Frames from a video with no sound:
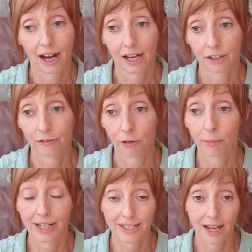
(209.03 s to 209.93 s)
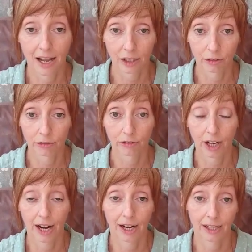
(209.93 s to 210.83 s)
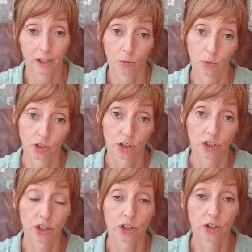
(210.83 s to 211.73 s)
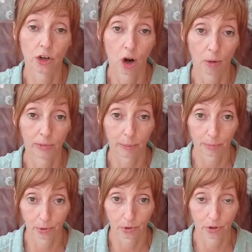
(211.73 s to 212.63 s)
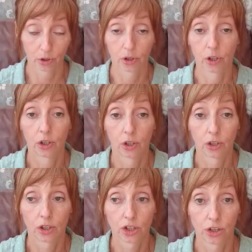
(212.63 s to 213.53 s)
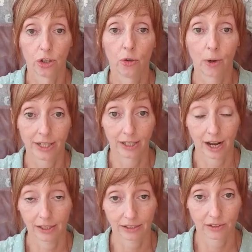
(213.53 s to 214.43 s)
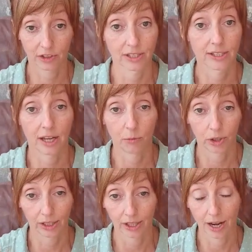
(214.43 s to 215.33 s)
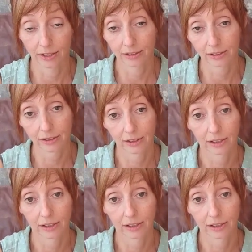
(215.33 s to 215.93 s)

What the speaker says: and for myself I wouldn't normally book 2 wedding cakes for the same weekend.